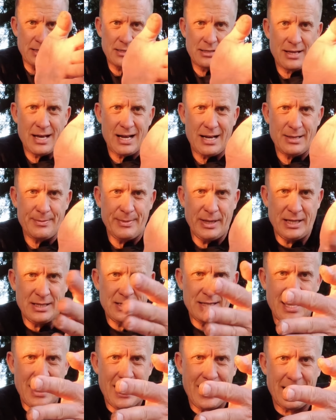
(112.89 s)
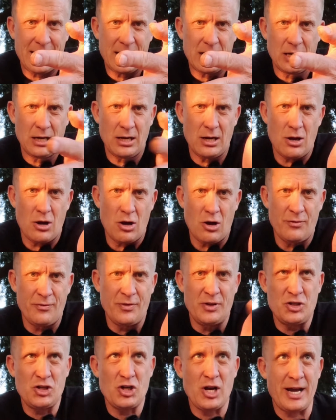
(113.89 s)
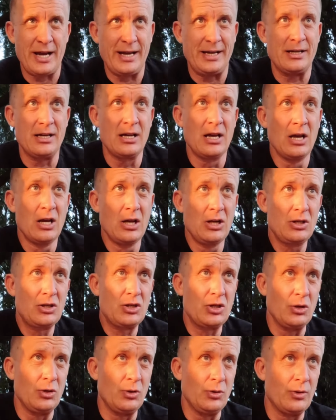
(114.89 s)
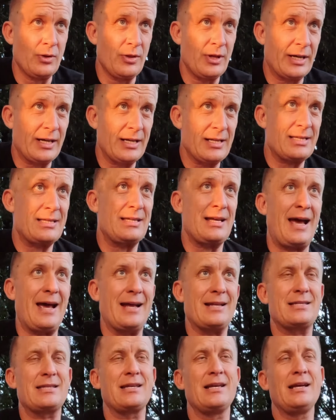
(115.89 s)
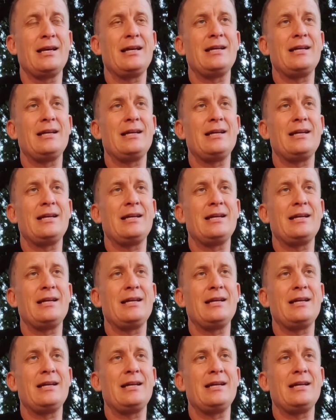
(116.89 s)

So that means the angle of the chain to the cassette.